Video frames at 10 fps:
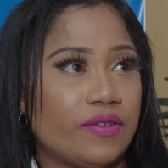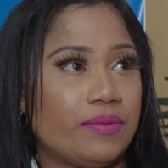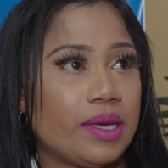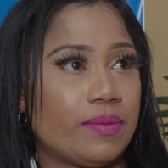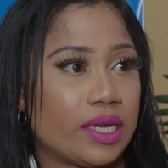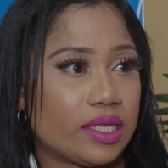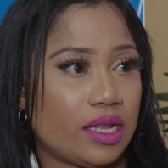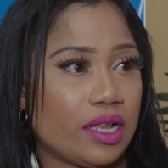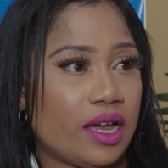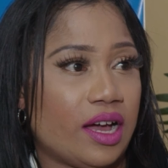For me
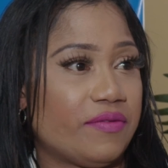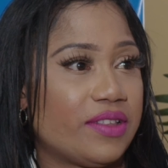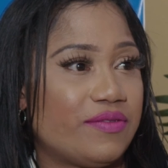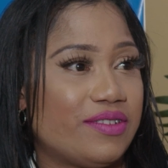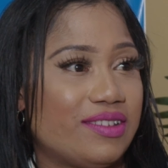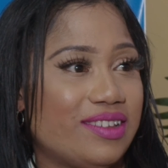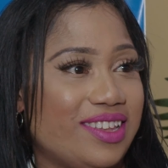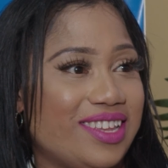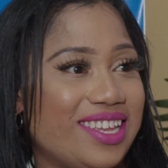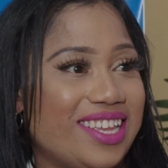personally, I've never
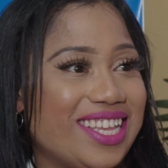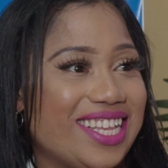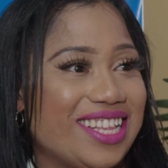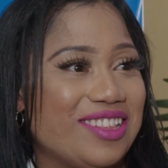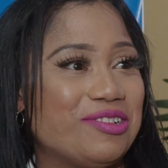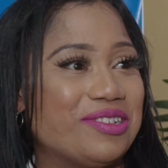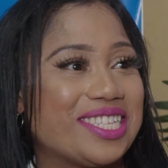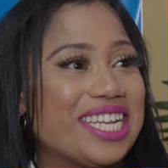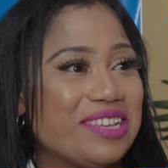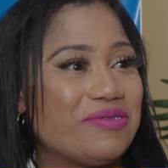
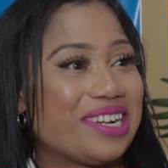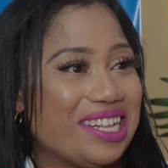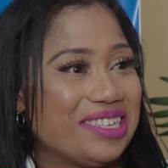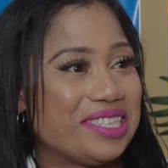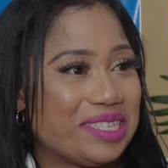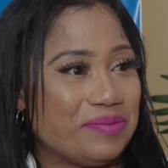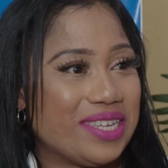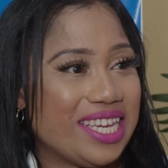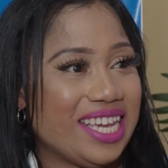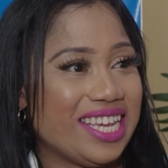lost anyone close to
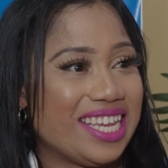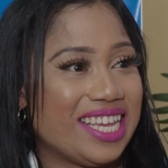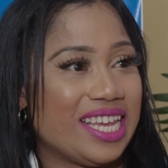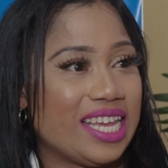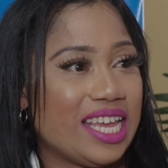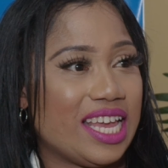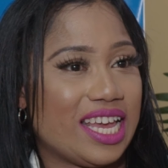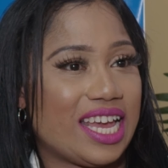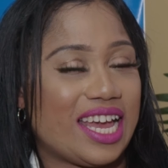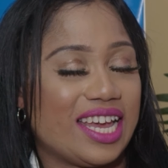me.
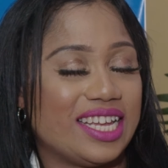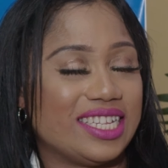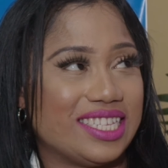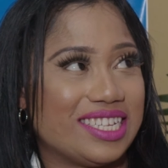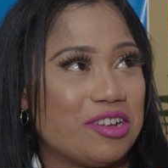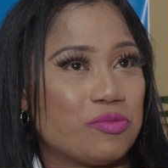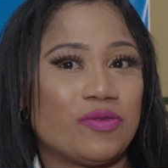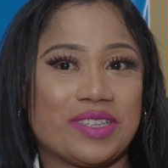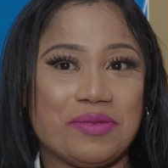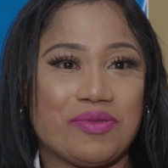And I'm
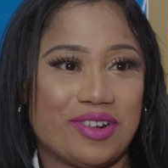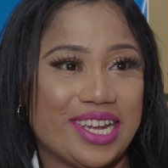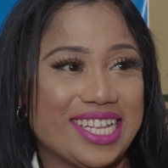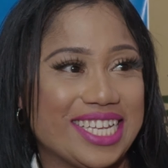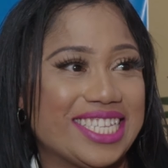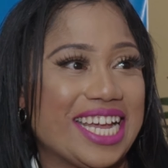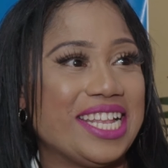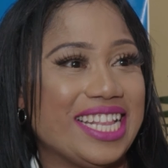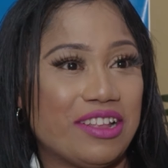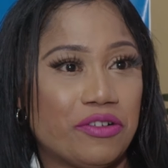obviously praying they
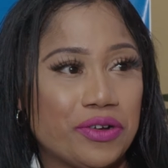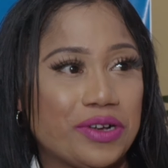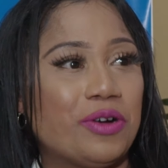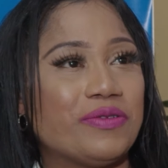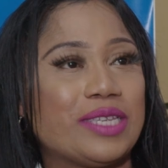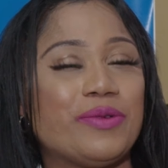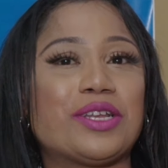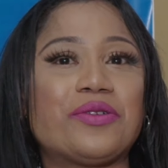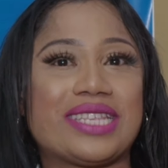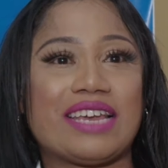stay long. Obviously, we
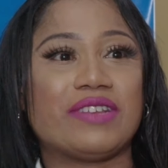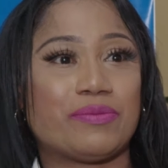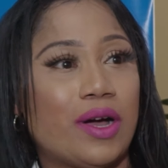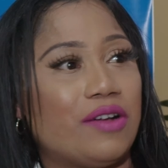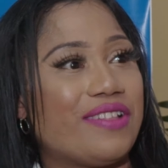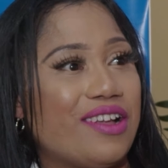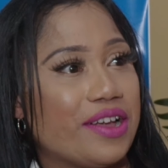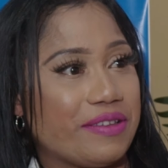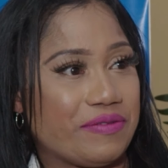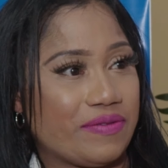know death is part of
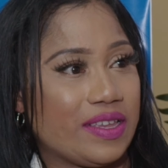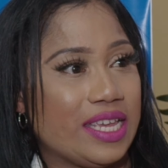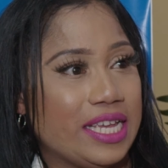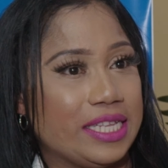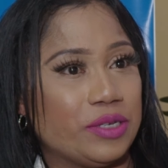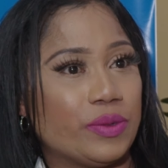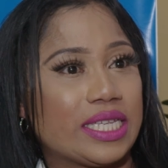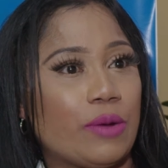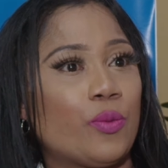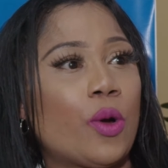life. Do you
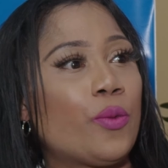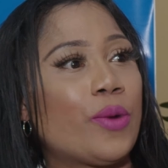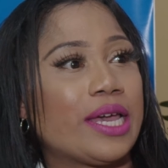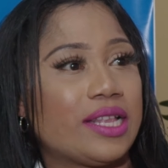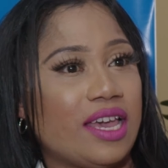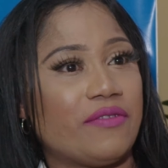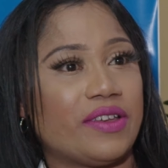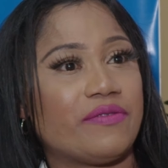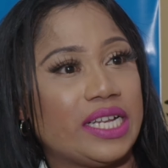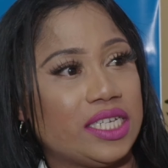understand? One way or the
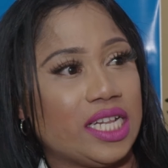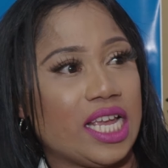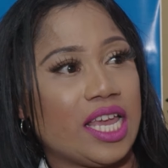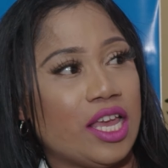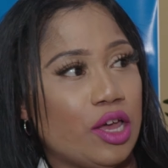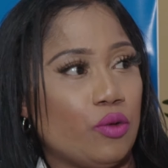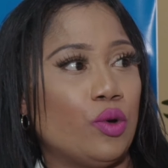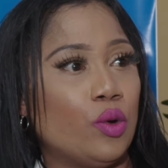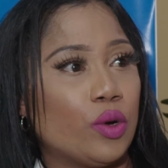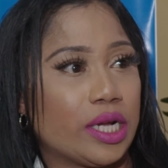other, eventually,
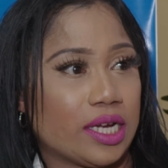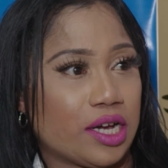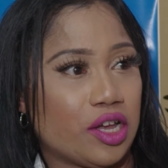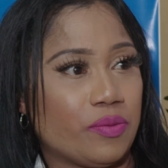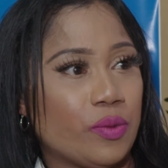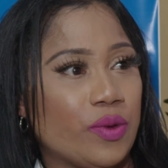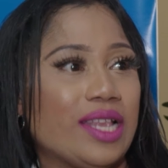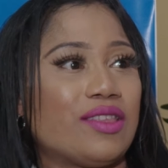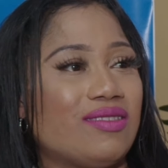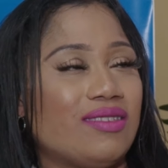we're all going to go, but
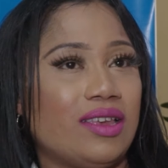we